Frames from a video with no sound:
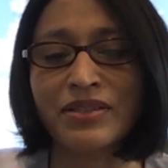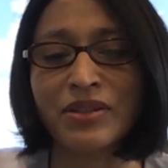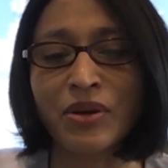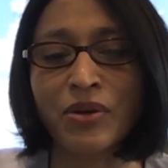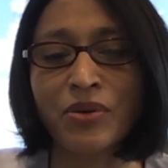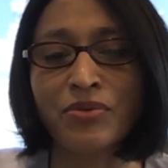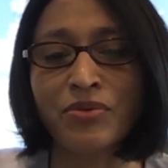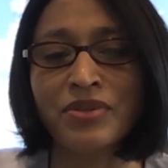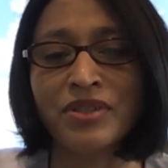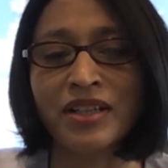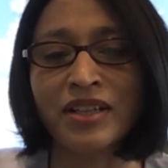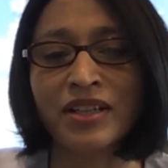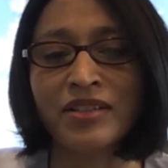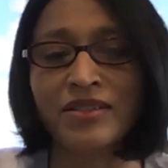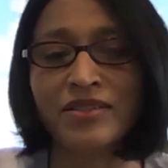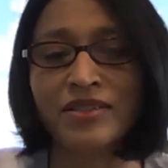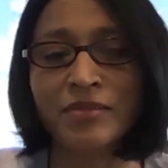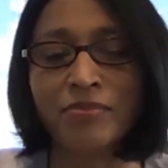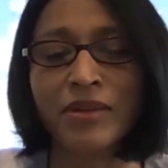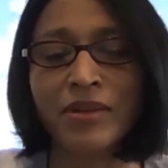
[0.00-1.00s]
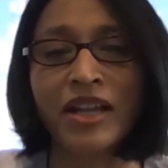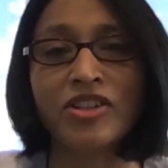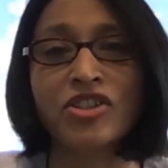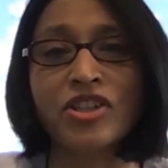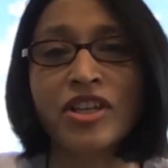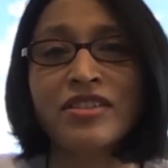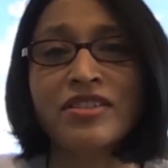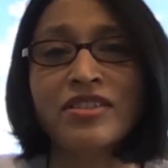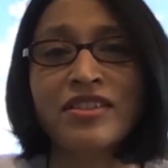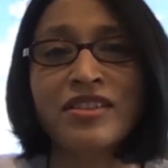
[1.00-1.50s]
own uh, supply
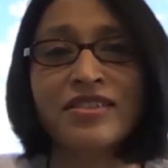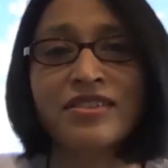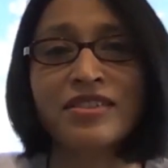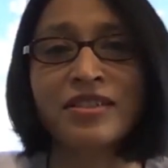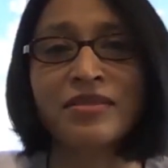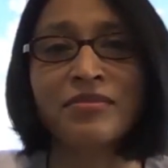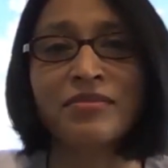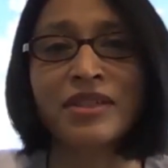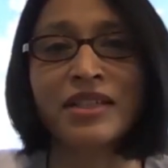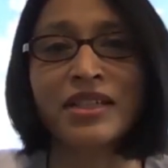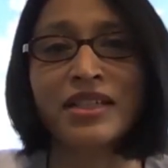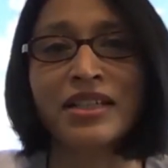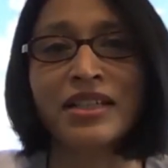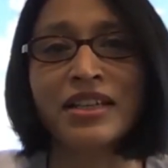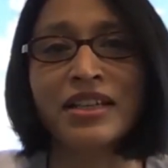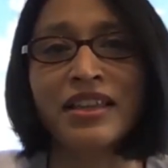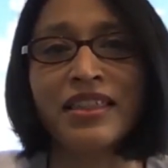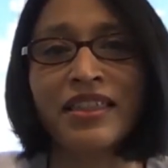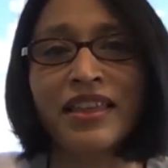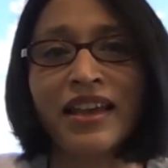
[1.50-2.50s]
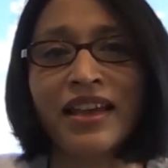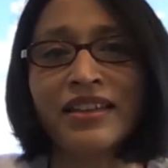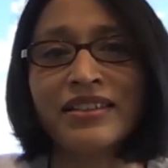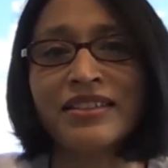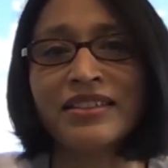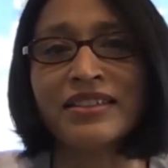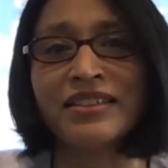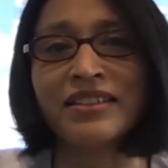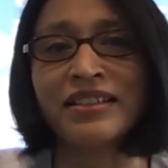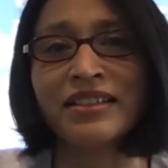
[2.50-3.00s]
chain system that
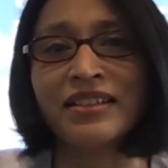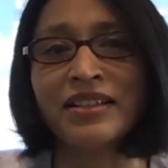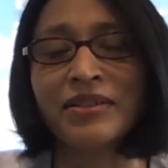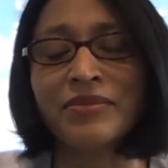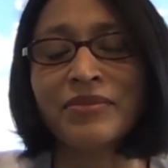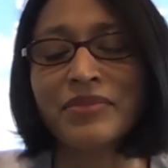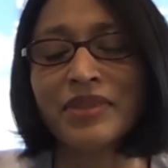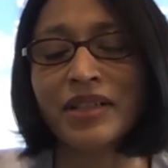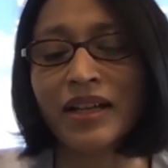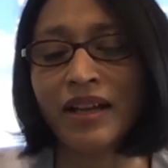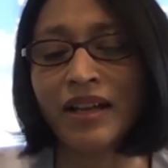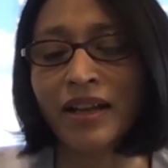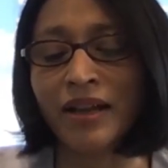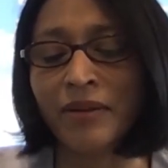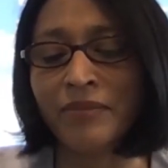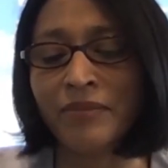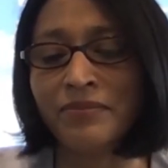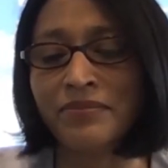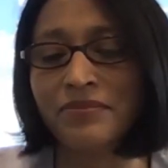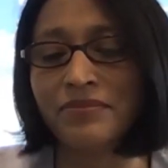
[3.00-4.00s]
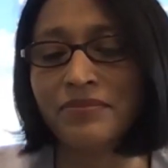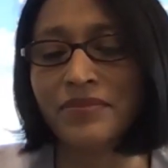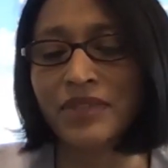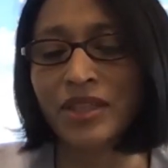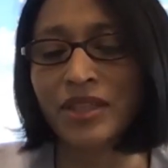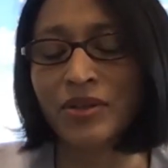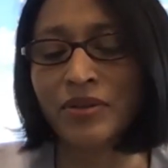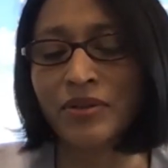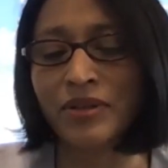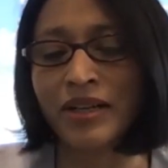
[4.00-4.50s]
uh, um, you
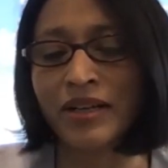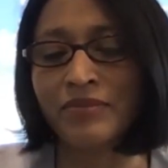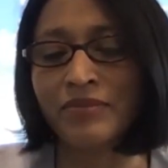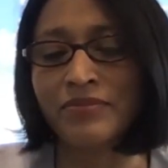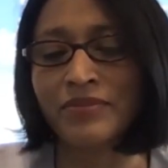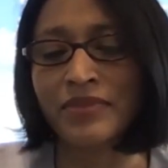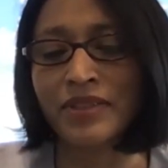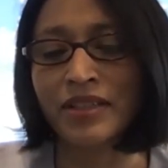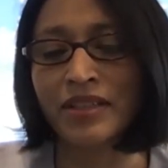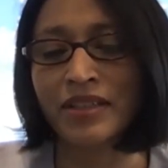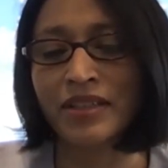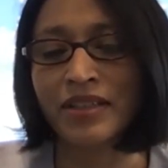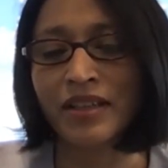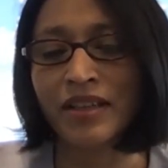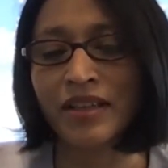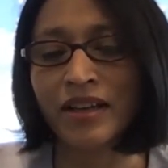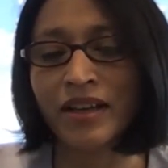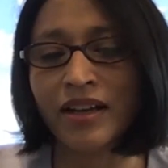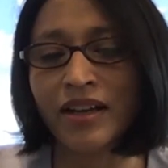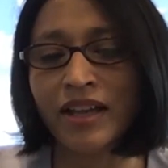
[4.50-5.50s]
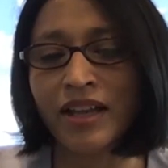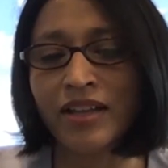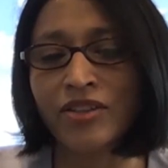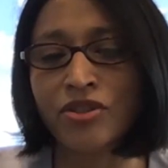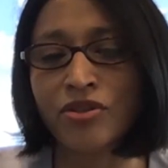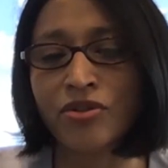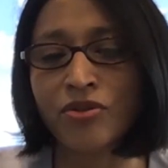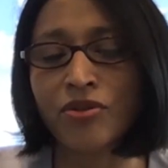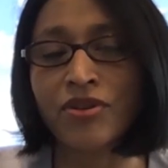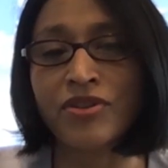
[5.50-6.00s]
know um, uh,
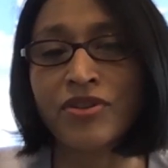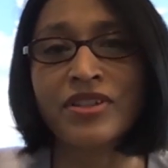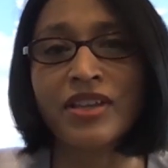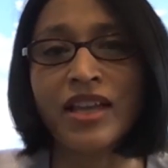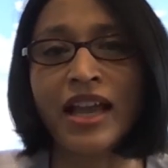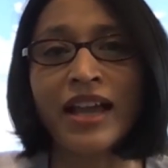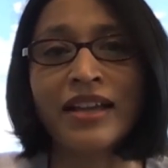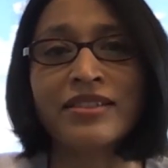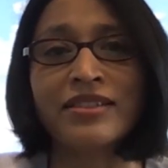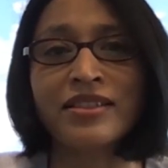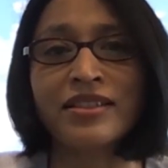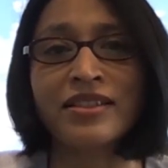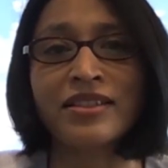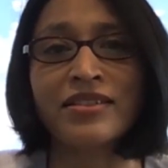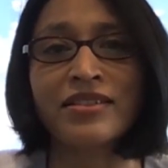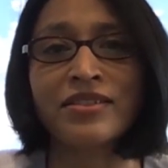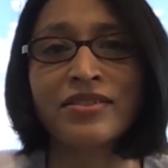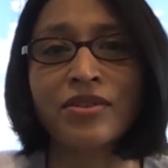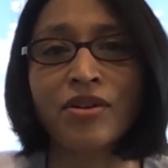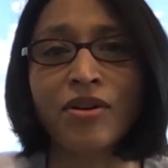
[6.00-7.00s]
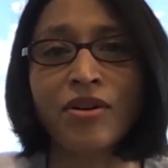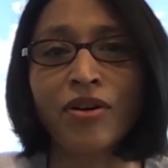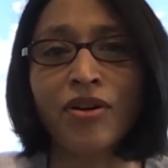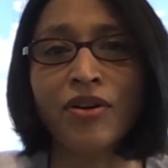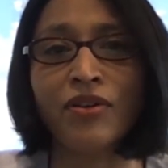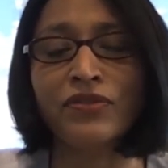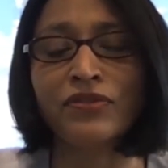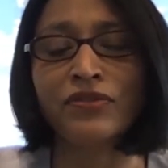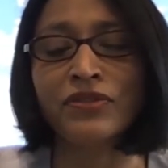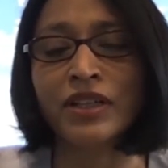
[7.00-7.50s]
ensures access
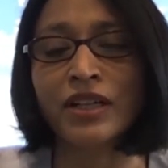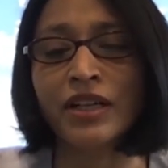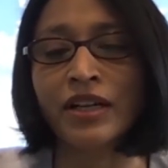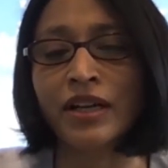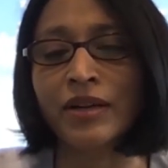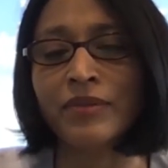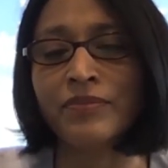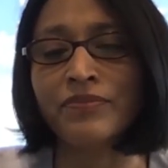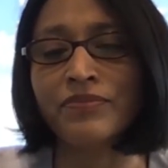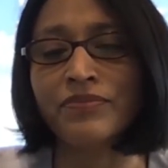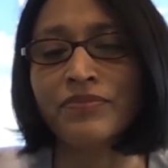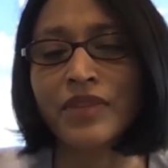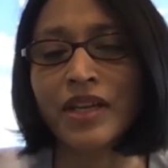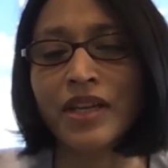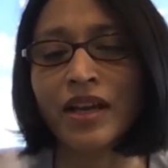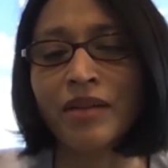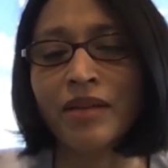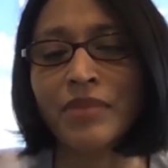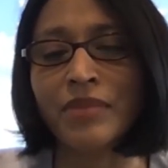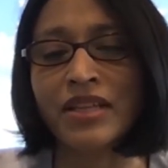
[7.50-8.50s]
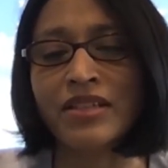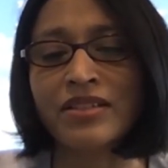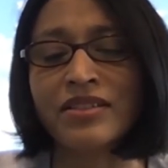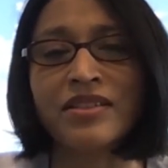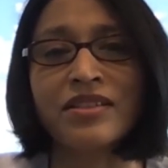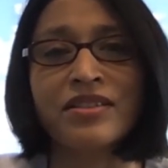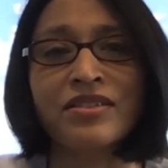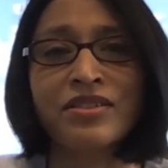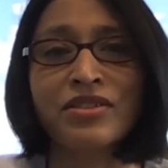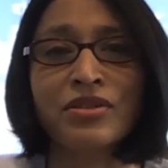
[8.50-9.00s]
of um, uh,
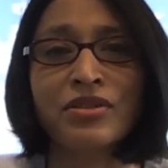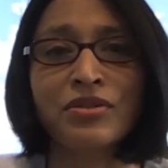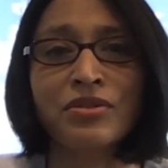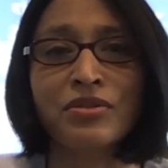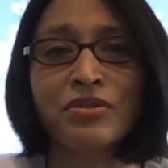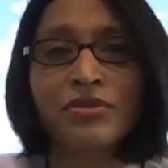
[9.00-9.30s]
medicines to